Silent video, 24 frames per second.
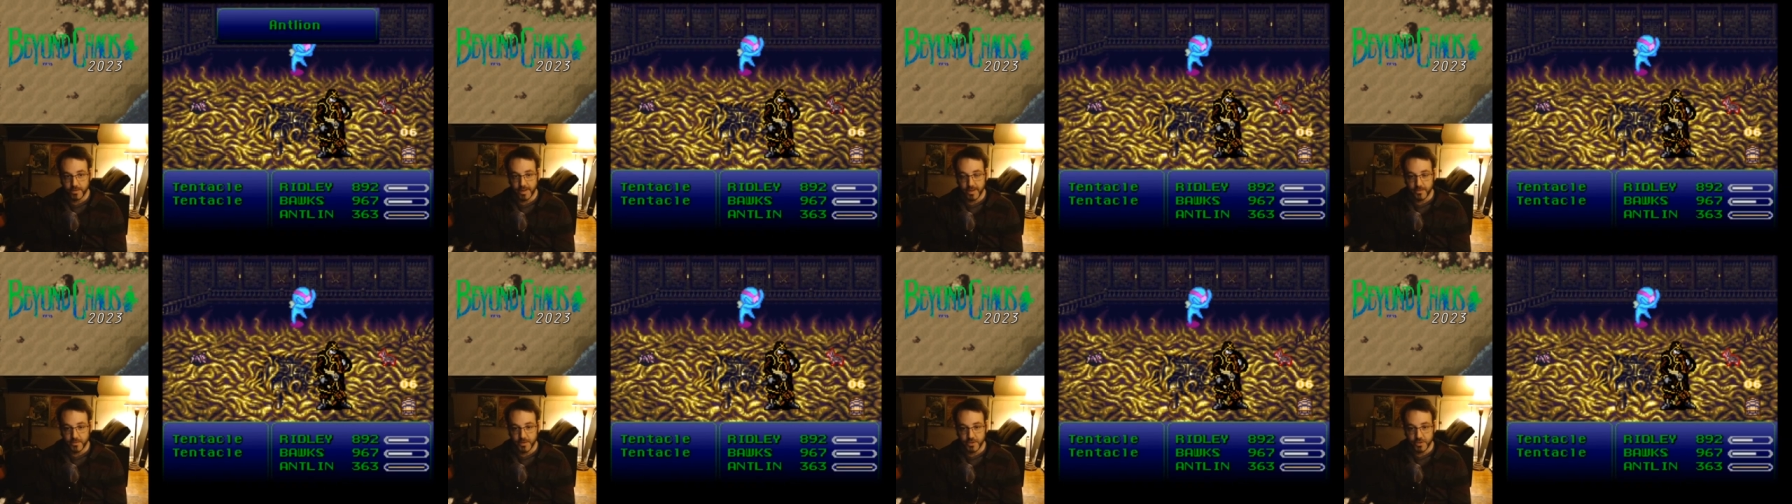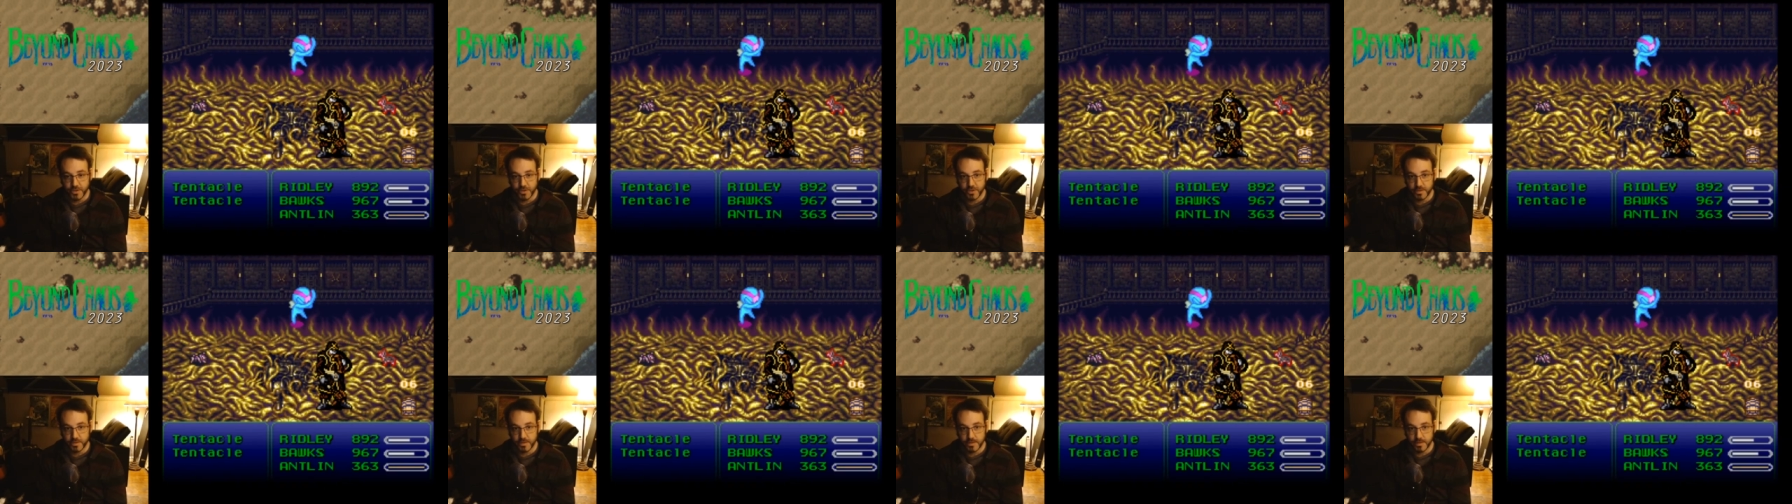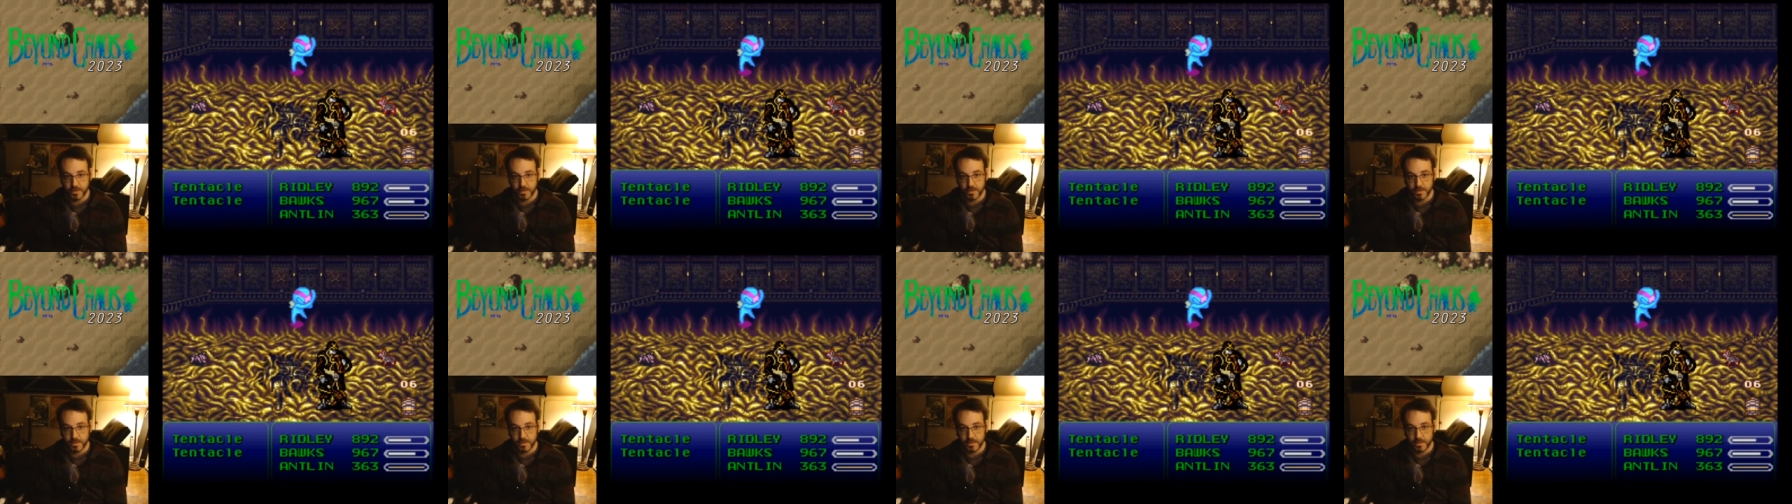damage.
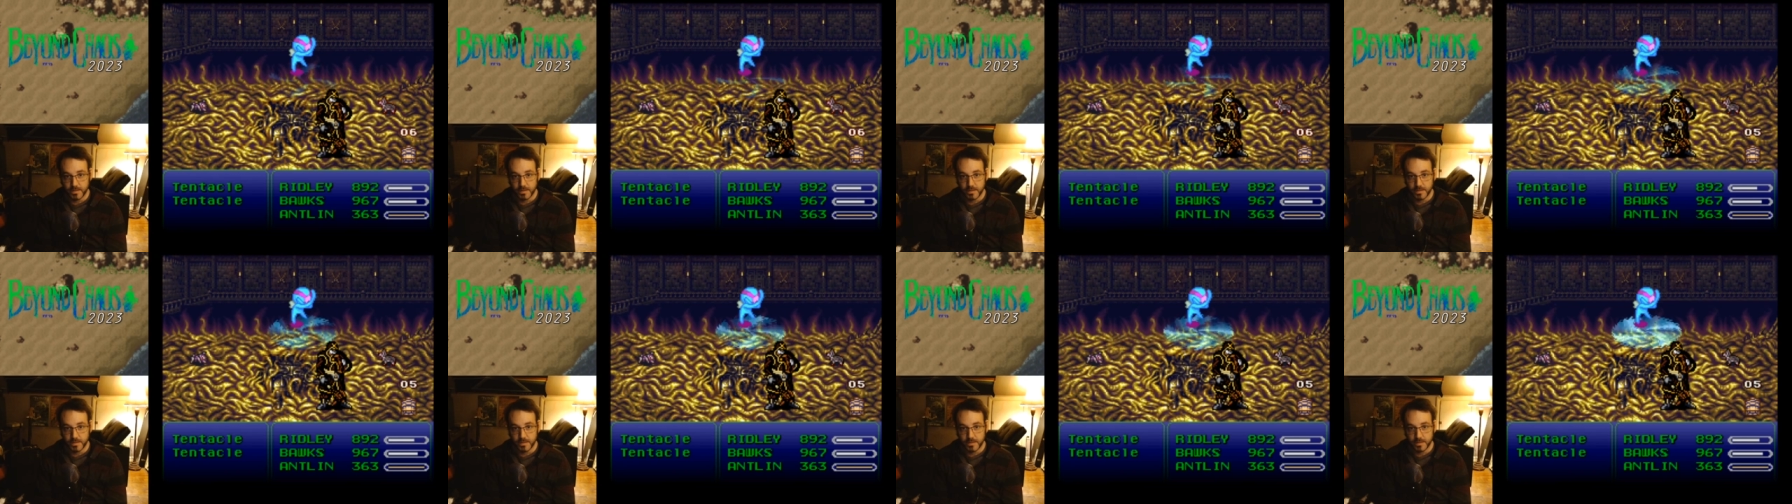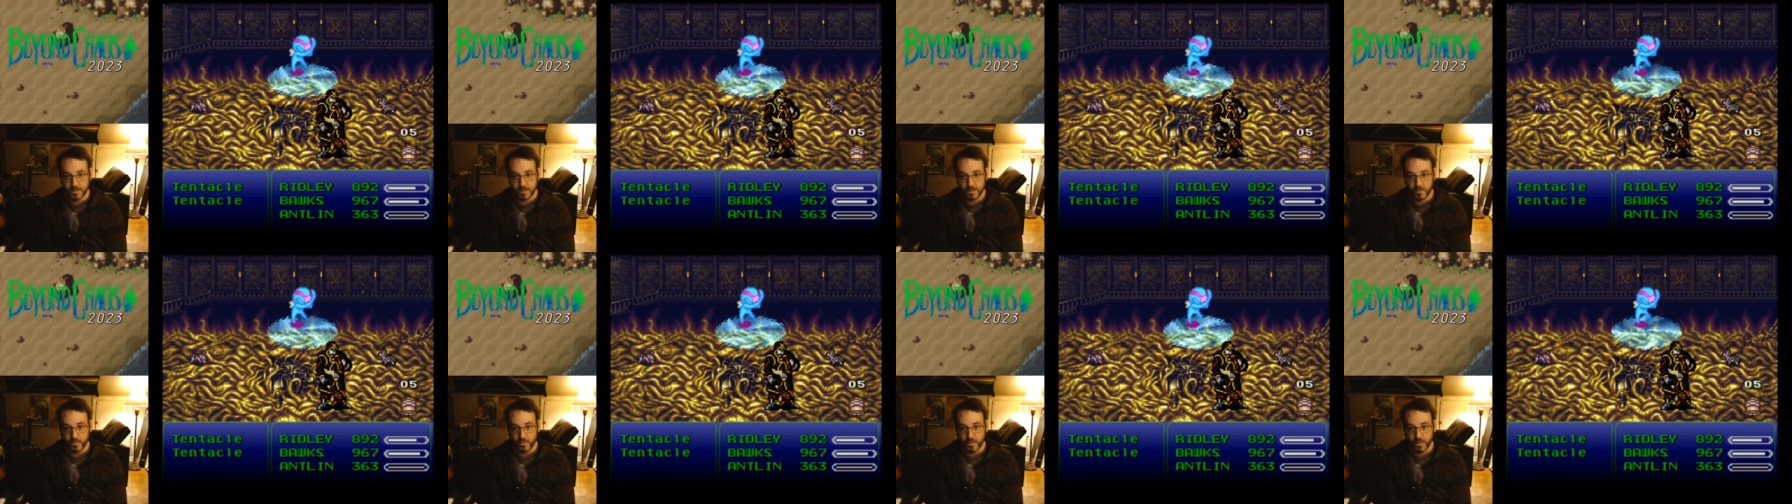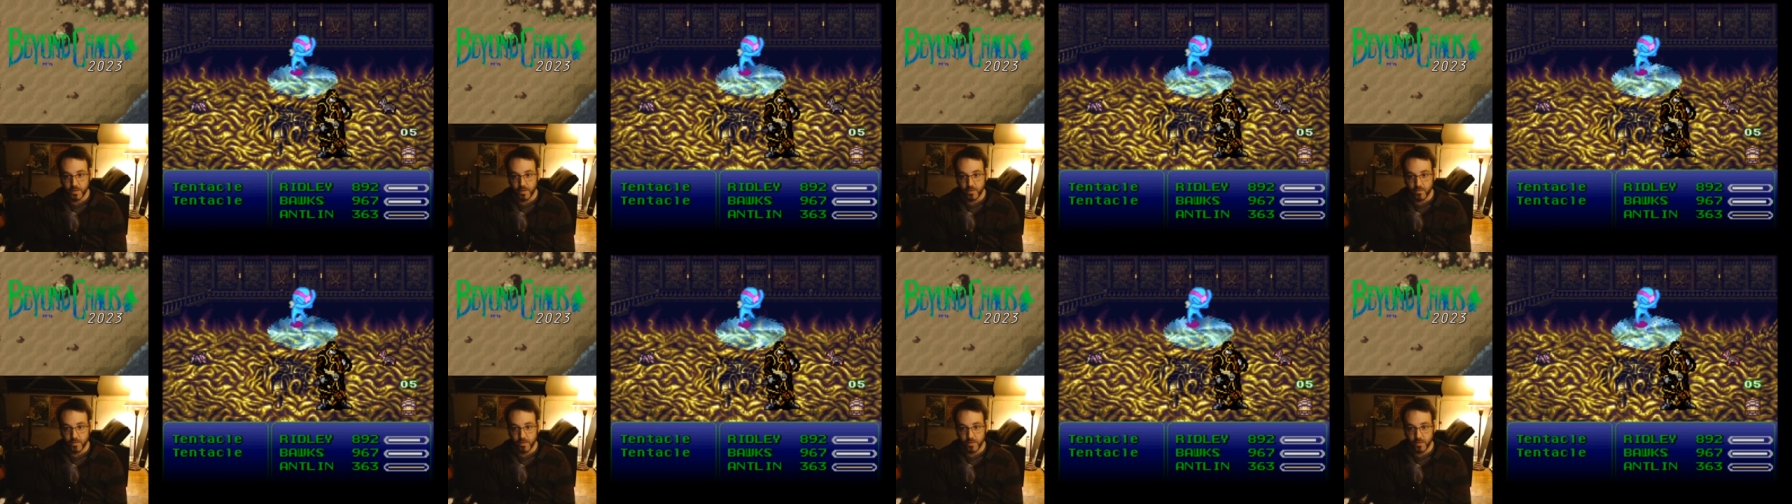
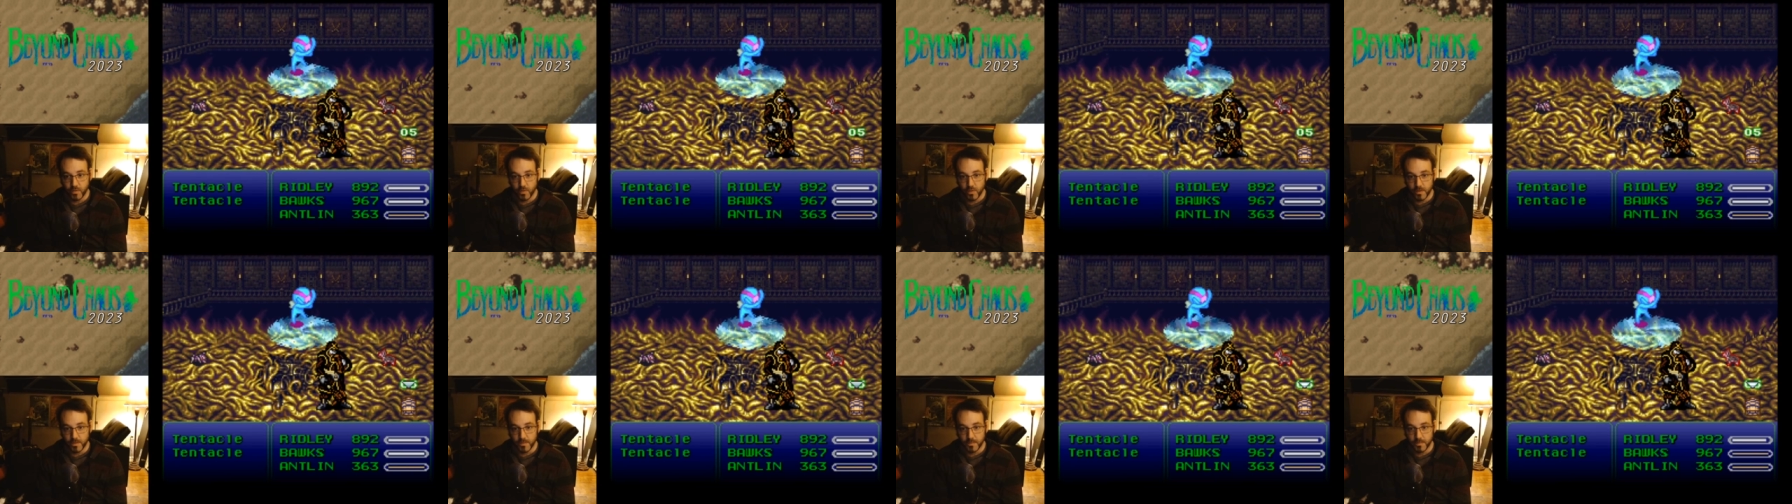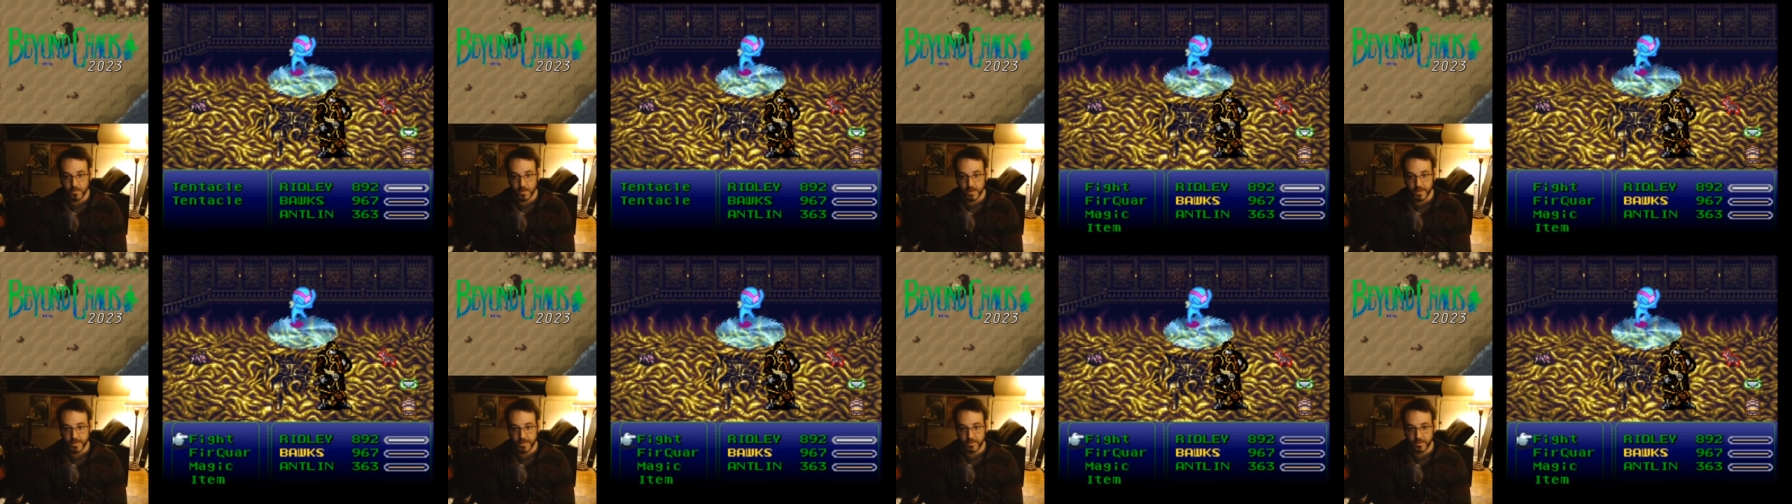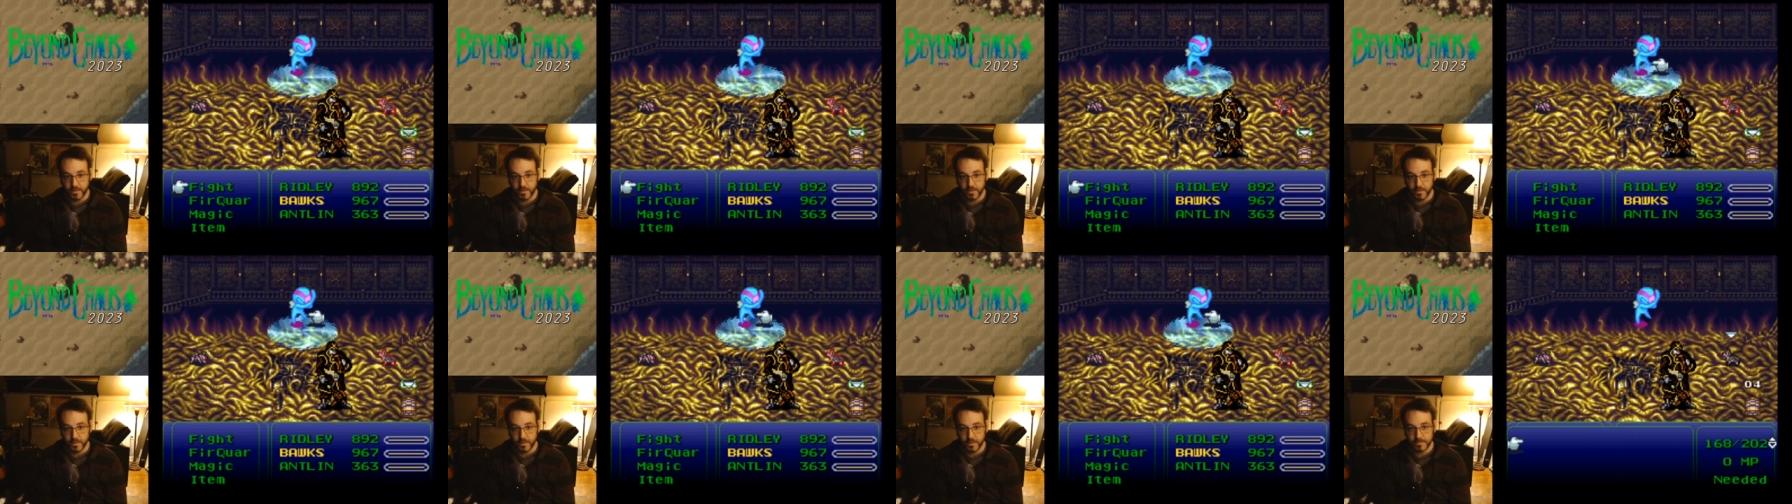With your retort,
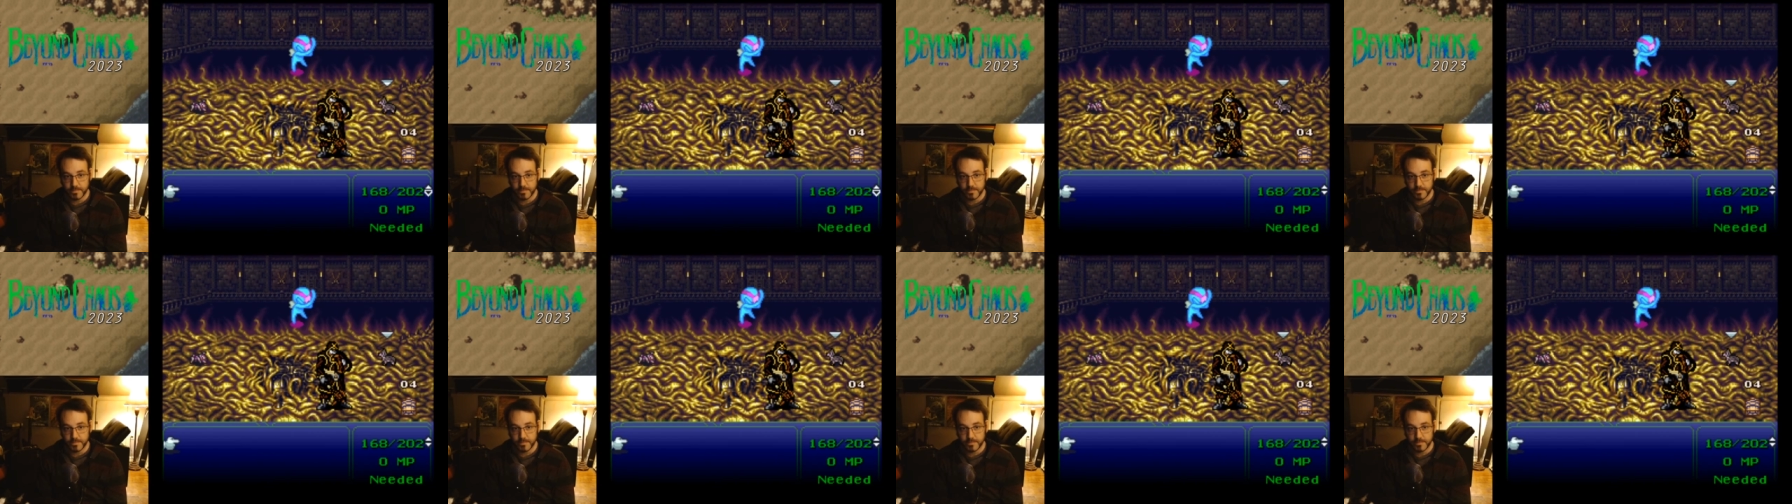please.